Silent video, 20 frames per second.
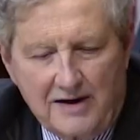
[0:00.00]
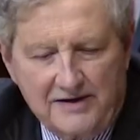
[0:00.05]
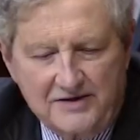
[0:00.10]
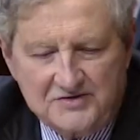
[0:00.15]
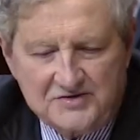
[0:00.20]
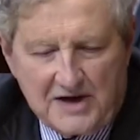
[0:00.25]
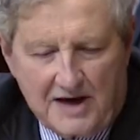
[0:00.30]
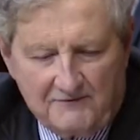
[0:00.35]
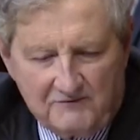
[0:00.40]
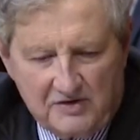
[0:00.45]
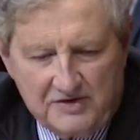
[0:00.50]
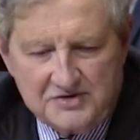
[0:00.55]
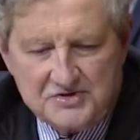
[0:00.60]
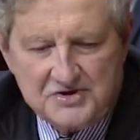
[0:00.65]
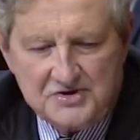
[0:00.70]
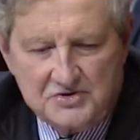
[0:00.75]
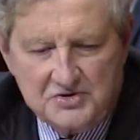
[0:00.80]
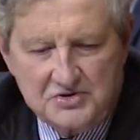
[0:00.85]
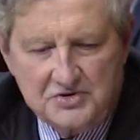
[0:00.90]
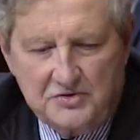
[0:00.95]
I have
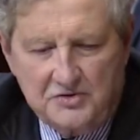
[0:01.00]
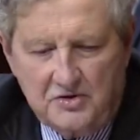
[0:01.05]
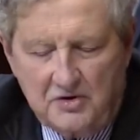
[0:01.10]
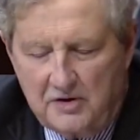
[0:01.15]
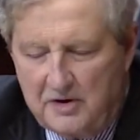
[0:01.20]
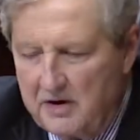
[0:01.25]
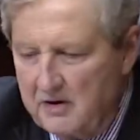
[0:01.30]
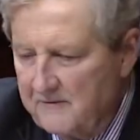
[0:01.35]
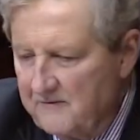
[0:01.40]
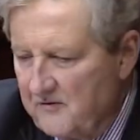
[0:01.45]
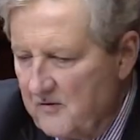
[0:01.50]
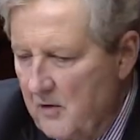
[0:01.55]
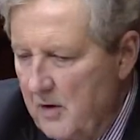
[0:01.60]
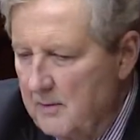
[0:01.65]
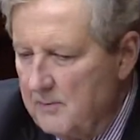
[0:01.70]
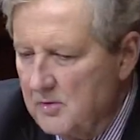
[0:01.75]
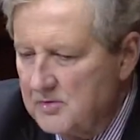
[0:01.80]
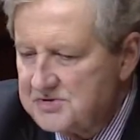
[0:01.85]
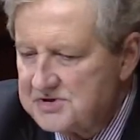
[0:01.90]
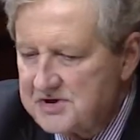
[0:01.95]
listened to you here for
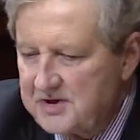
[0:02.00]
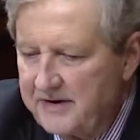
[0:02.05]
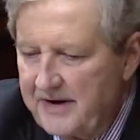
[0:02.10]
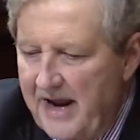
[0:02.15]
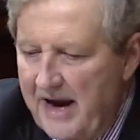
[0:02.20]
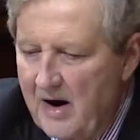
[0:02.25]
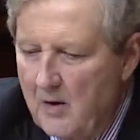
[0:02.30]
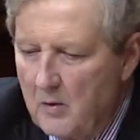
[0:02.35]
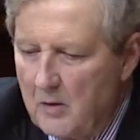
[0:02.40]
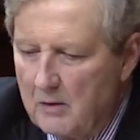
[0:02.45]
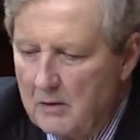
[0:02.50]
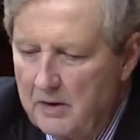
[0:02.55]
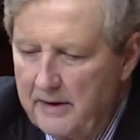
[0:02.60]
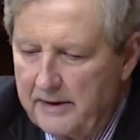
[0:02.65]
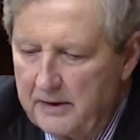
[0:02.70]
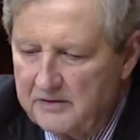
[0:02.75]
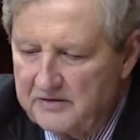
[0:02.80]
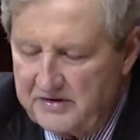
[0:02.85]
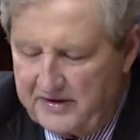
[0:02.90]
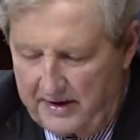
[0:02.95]
almost an hour uh,
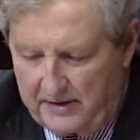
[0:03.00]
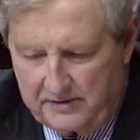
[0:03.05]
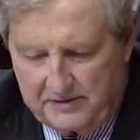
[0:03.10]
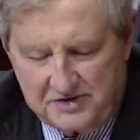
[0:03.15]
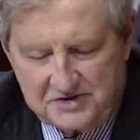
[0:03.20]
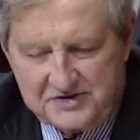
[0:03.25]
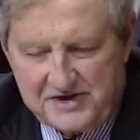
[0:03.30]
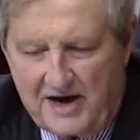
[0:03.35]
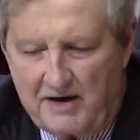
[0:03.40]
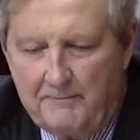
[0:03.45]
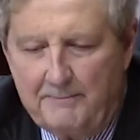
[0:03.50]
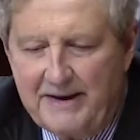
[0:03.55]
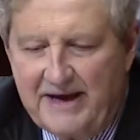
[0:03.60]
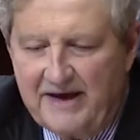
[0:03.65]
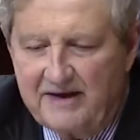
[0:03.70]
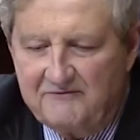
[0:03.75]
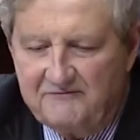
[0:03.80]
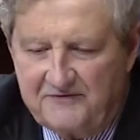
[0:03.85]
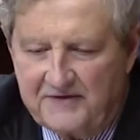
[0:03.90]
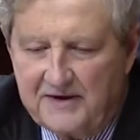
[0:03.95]
telling us how
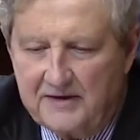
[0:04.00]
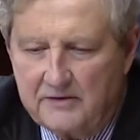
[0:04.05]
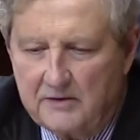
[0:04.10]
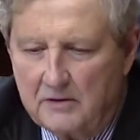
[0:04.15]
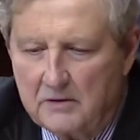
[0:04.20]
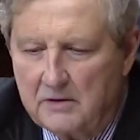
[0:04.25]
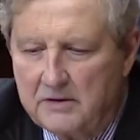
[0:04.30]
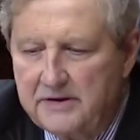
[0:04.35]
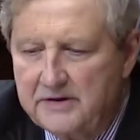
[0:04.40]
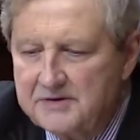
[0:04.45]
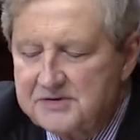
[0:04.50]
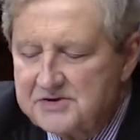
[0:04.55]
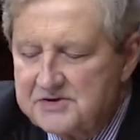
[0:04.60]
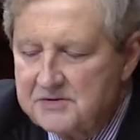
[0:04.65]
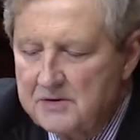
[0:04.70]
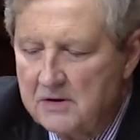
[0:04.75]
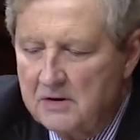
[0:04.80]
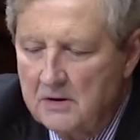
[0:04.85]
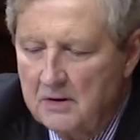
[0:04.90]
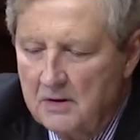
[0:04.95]
bad fentanyl is.
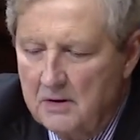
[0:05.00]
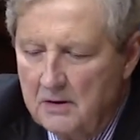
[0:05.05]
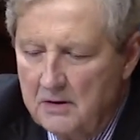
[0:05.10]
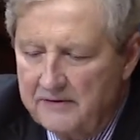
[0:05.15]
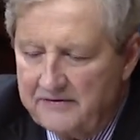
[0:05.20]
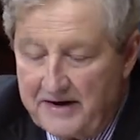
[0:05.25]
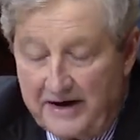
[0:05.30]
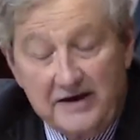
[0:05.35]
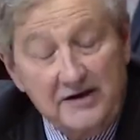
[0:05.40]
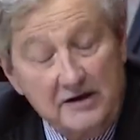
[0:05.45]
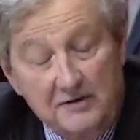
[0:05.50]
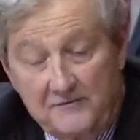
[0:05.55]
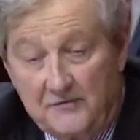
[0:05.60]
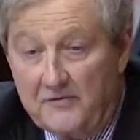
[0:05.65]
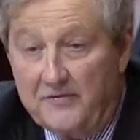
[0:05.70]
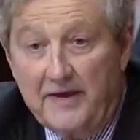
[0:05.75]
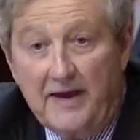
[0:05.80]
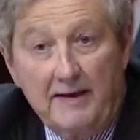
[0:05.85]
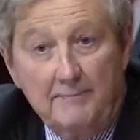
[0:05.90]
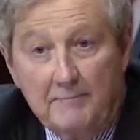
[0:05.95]
Thank you
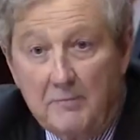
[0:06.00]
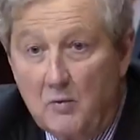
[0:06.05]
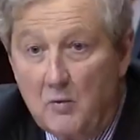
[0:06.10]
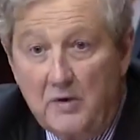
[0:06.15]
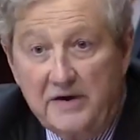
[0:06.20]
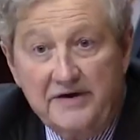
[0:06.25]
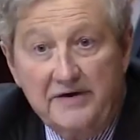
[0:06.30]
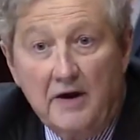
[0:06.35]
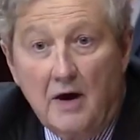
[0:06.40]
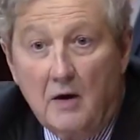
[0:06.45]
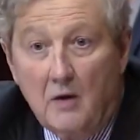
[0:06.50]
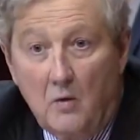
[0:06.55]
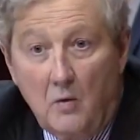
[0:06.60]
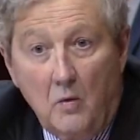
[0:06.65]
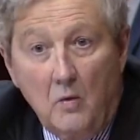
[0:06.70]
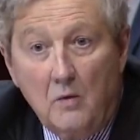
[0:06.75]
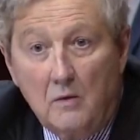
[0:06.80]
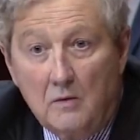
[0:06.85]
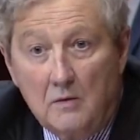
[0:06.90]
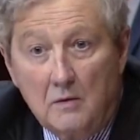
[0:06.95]
for that, but we know.